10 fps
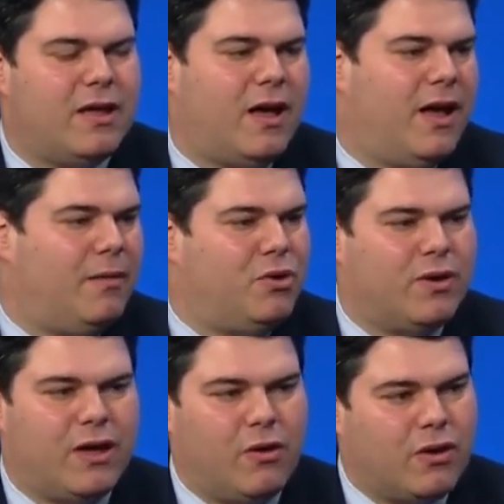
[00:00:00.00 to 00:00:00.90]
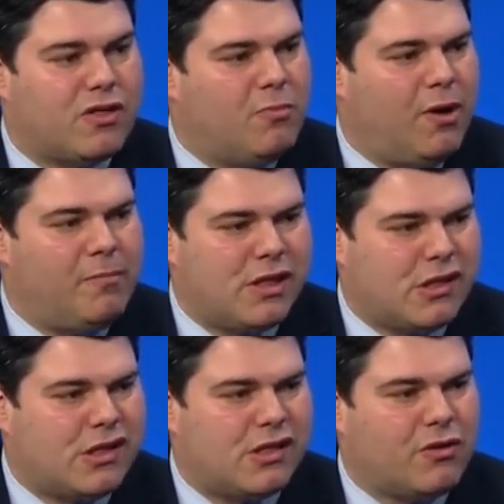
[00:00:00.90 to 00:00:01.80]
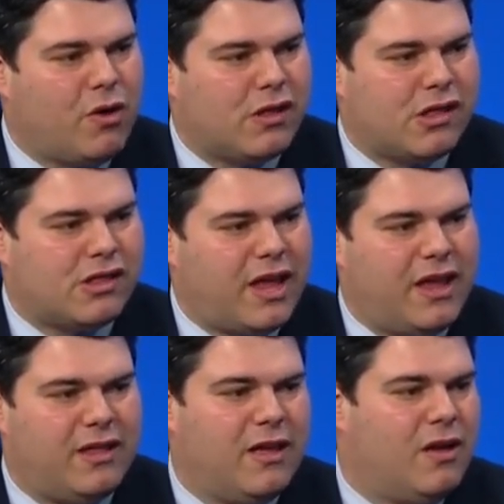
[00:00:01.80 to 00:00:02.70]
Um, you can go to small businesses across the state